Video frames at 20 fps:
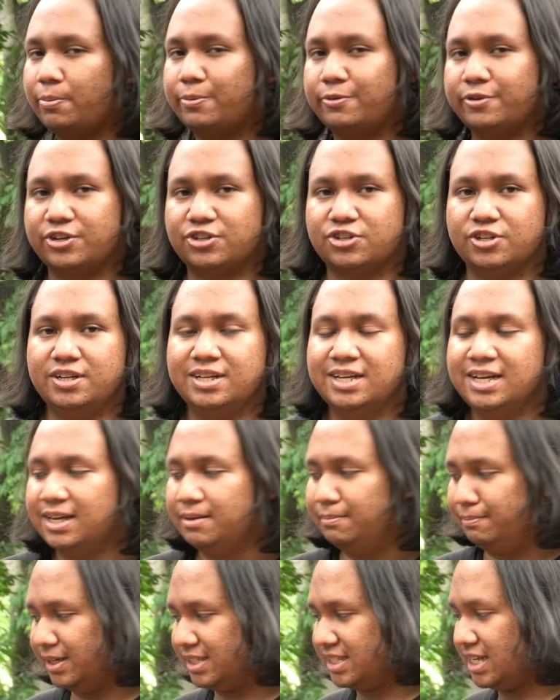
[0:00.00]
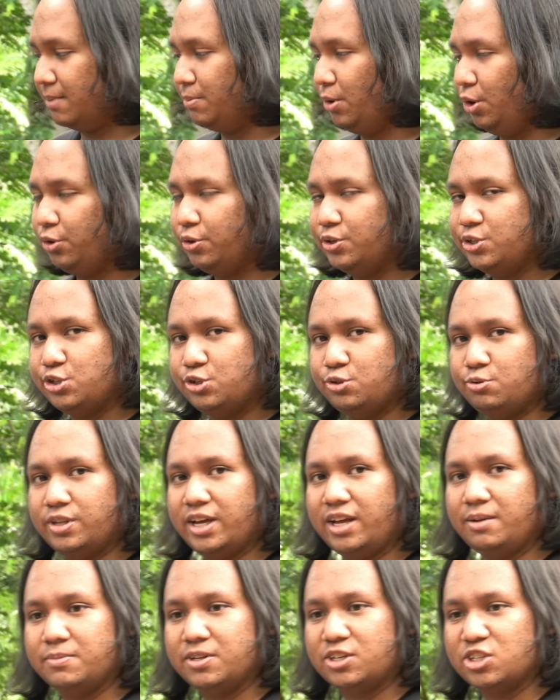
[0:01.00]
operation, but I'm not going to do
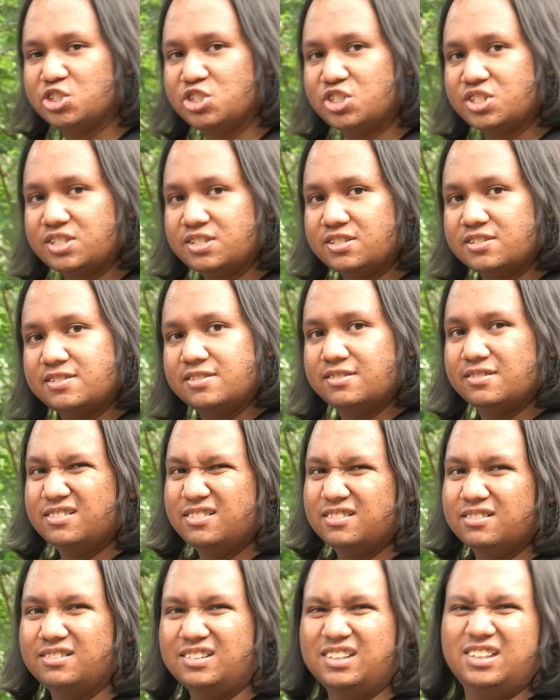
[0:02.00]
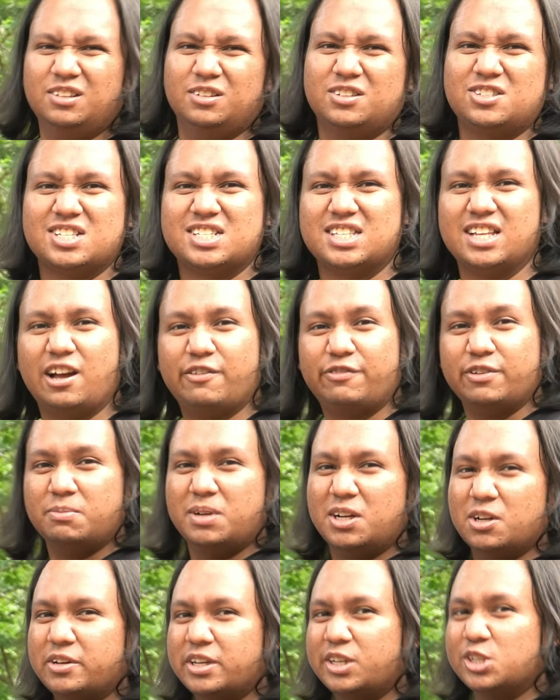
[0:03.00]
that because you'll just laugh at
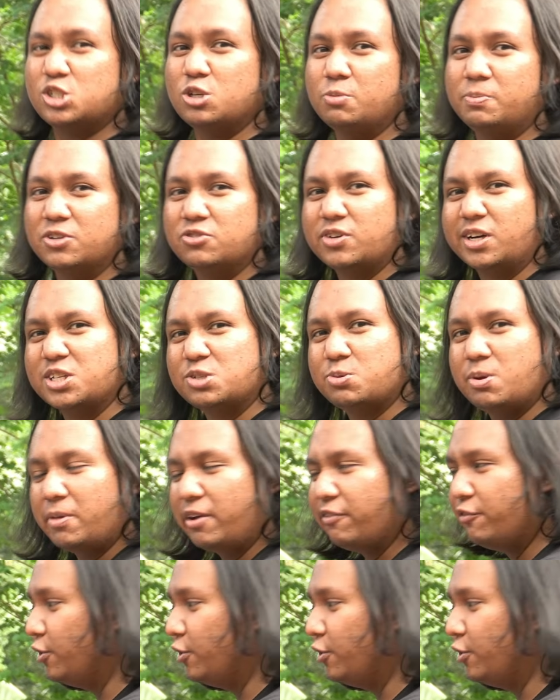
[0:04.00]
me looking stupid trying to swing my